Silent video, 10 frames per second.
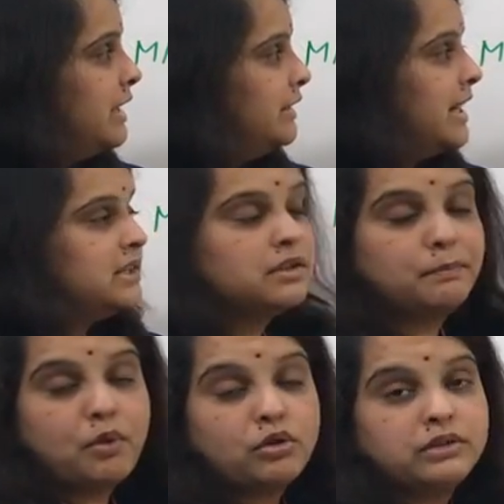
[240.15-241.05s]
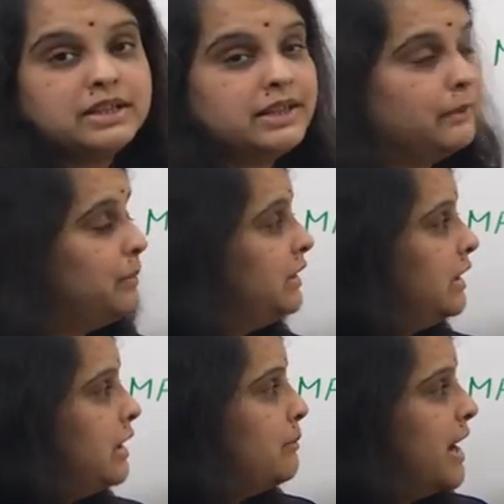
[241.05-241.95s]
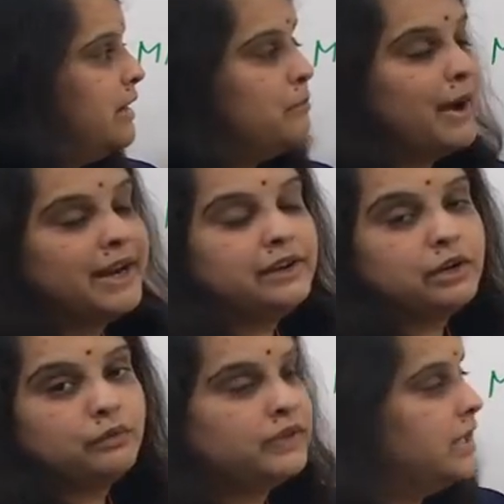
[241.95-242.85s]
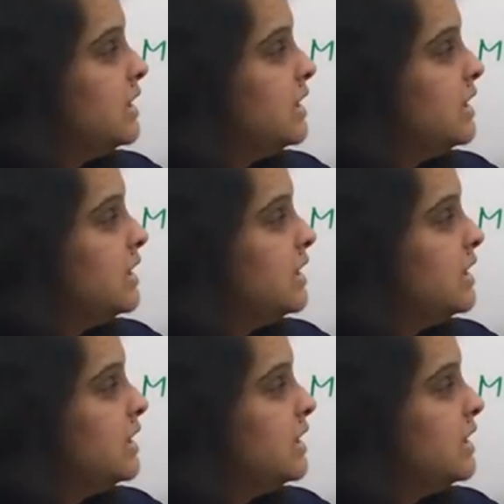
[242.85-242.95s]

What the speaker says: that support this epithelium and bind it with